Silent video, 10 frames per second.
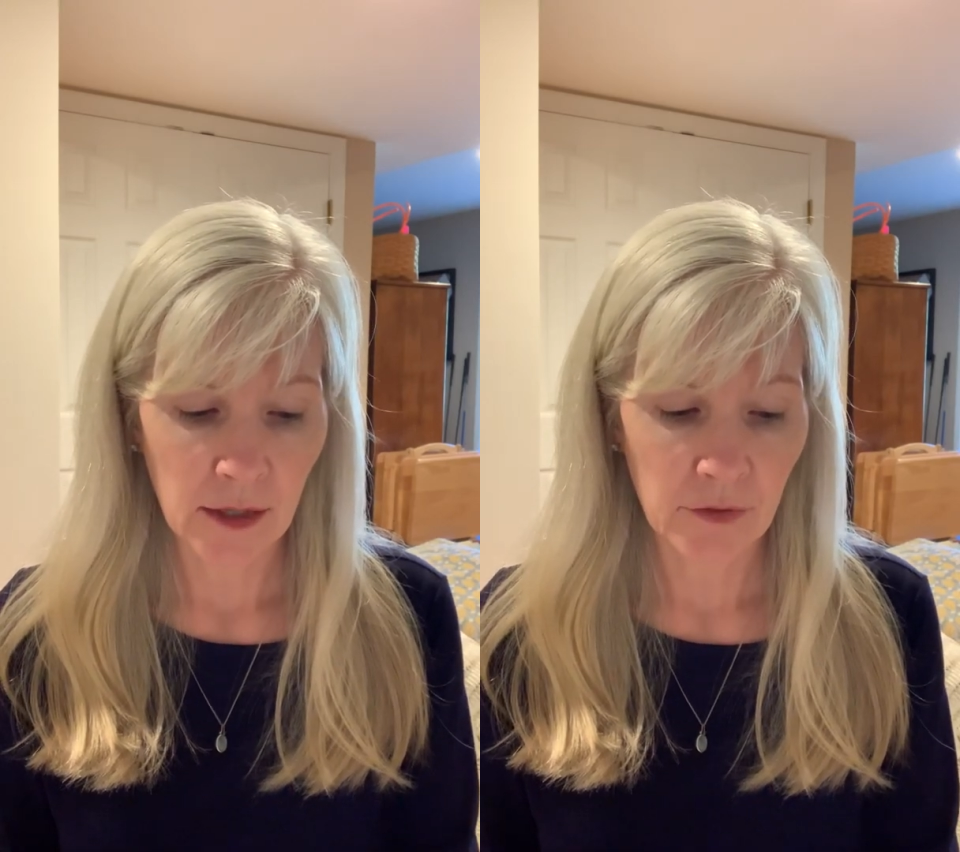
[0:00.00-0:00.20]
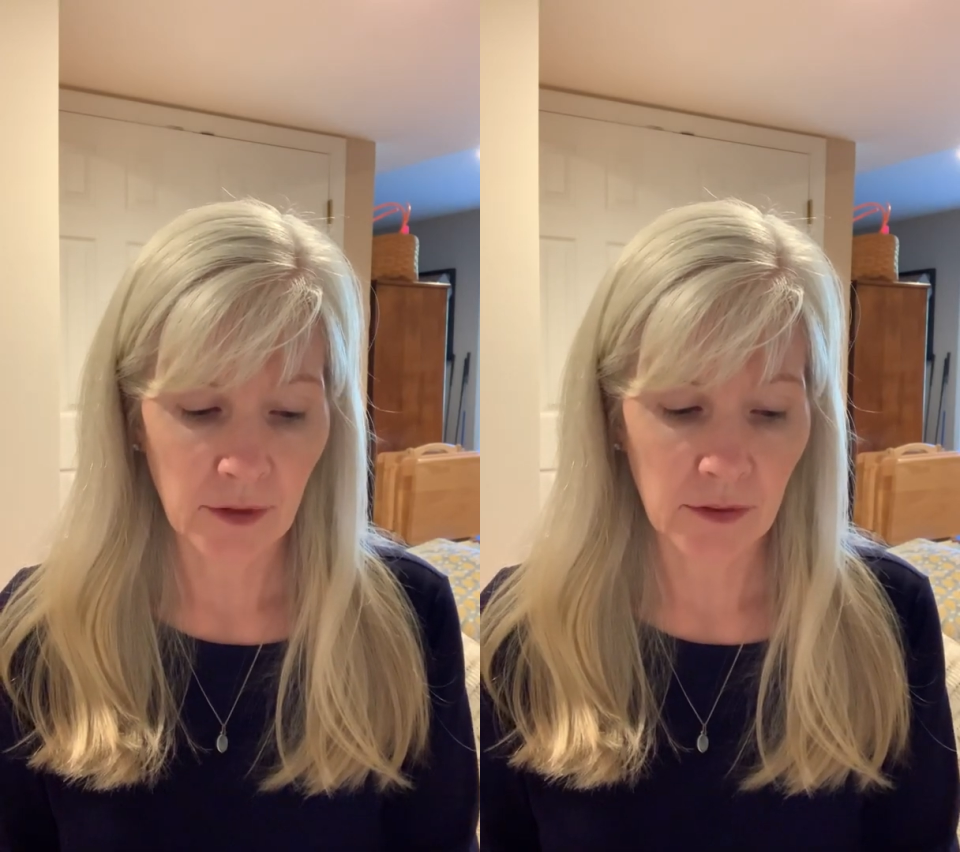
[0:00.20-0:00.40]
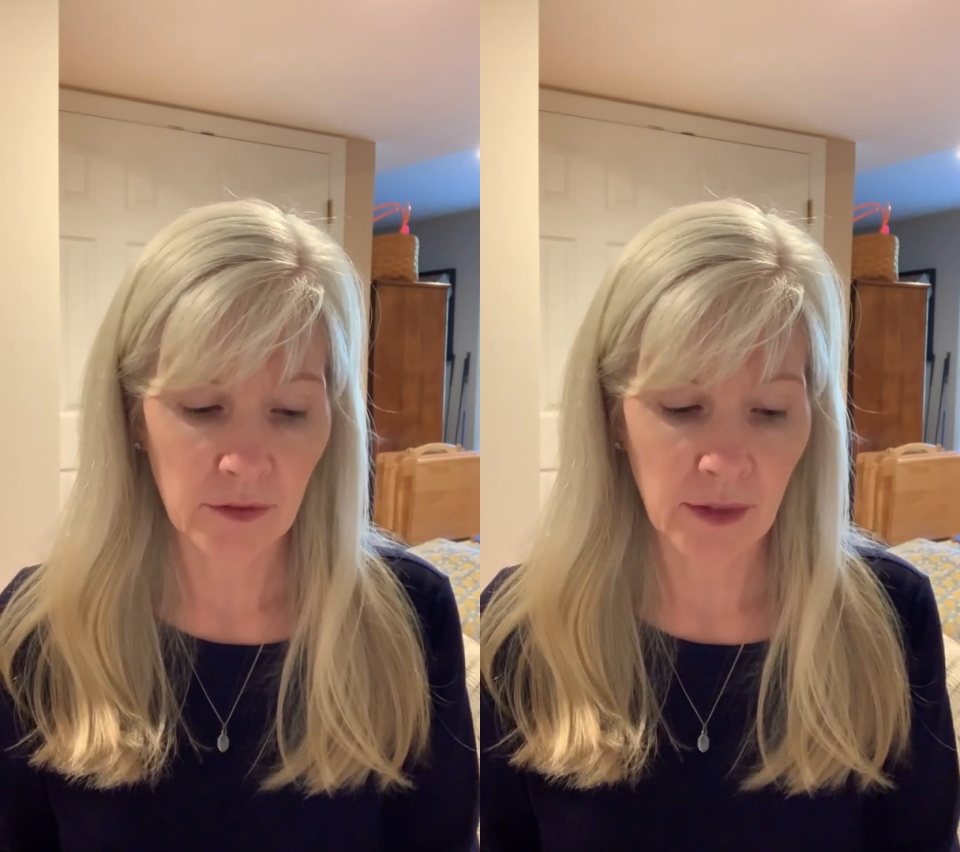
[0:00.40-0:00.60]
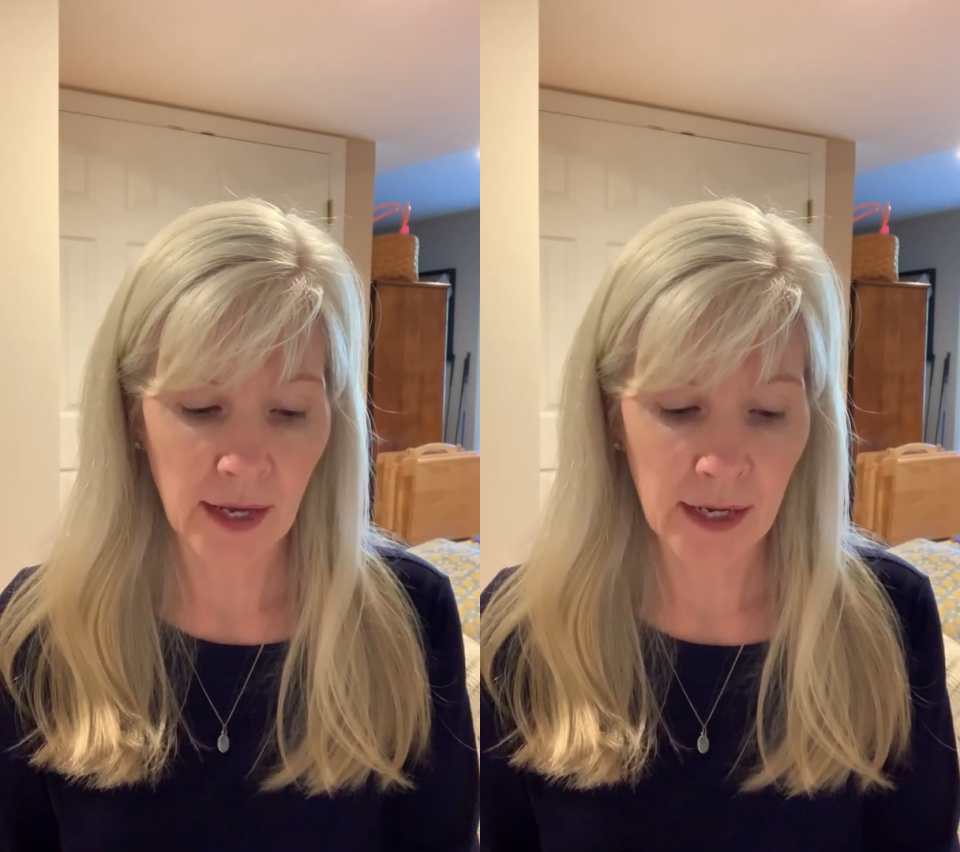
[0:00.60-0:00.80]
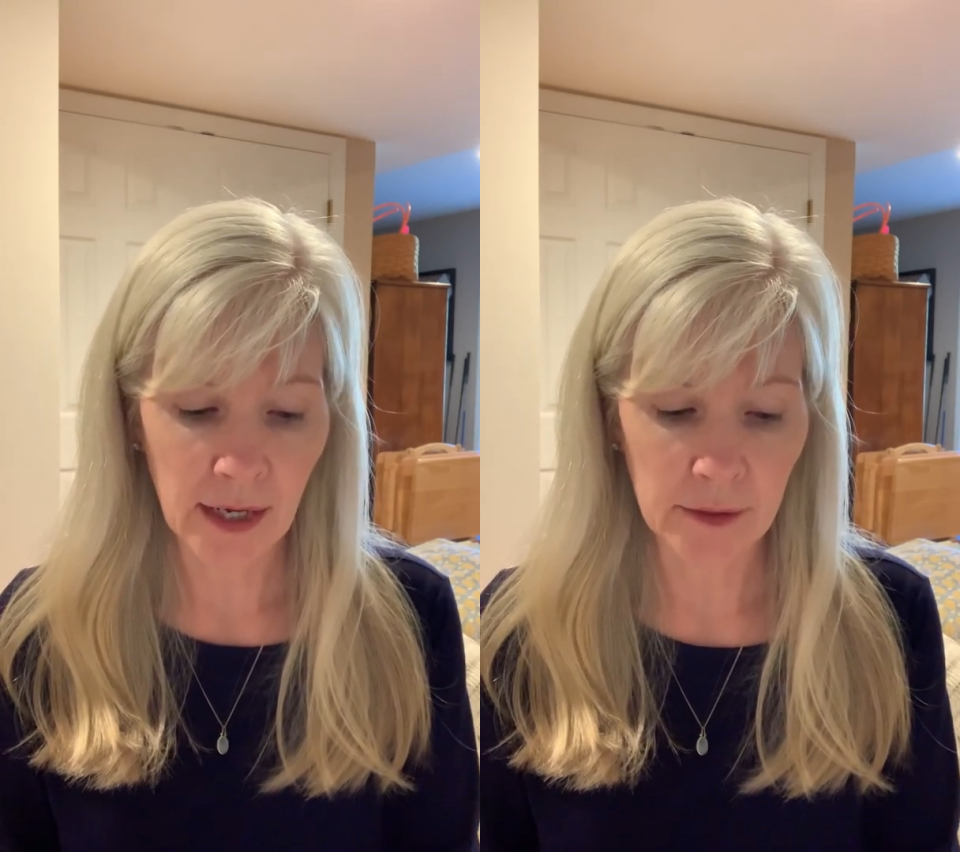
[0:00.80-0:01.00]
that
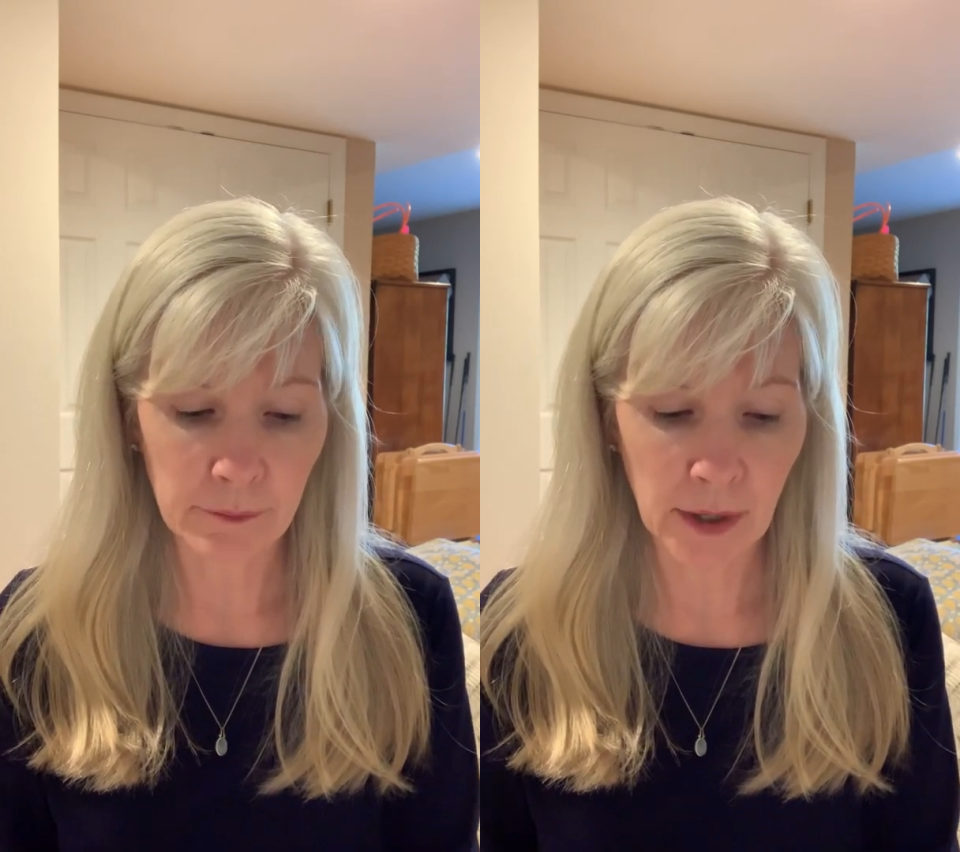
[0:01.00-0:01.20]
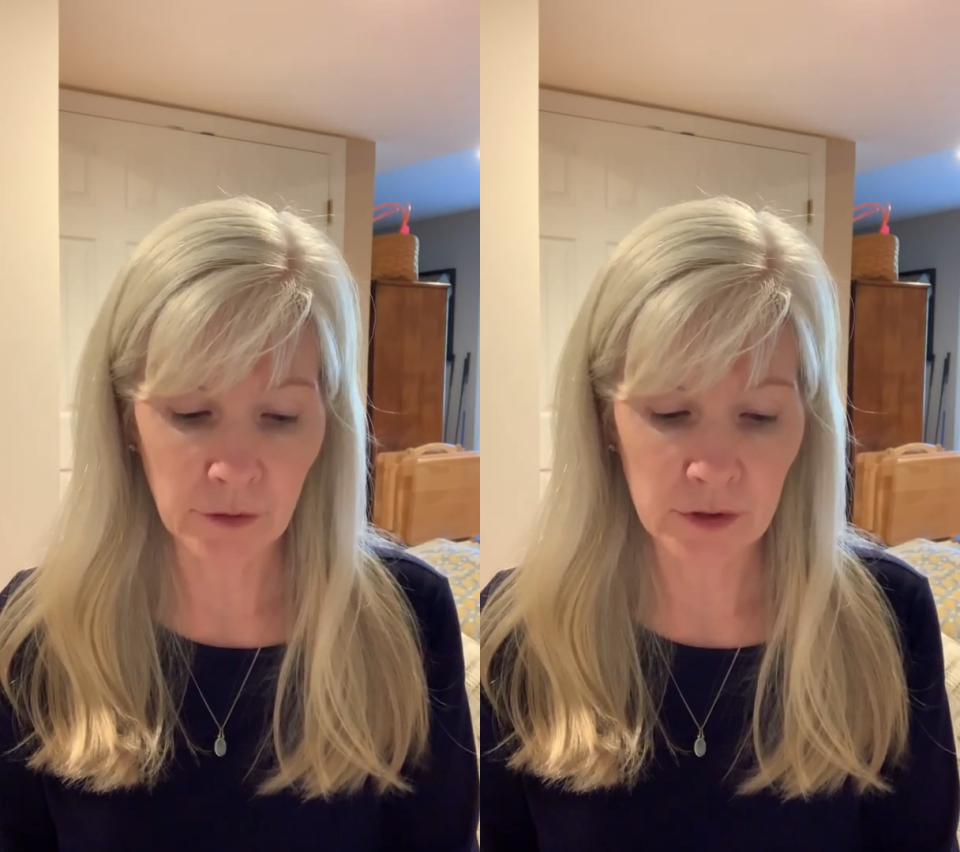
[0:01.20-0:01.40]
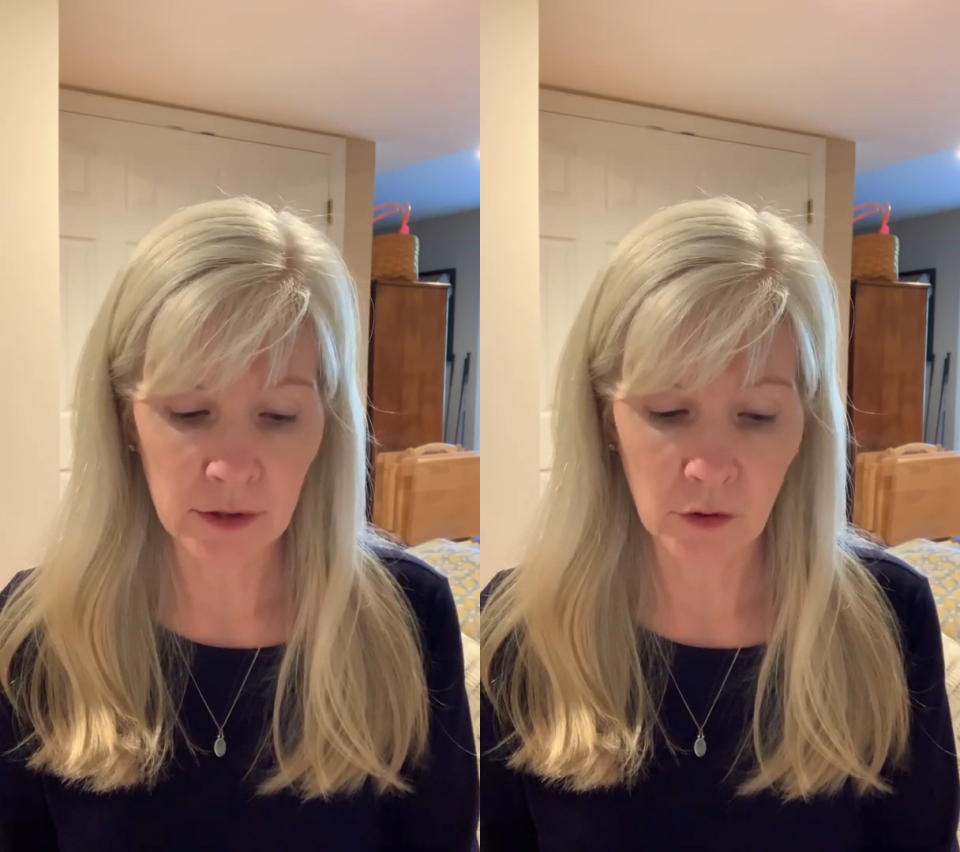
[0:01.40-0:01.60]
they had melted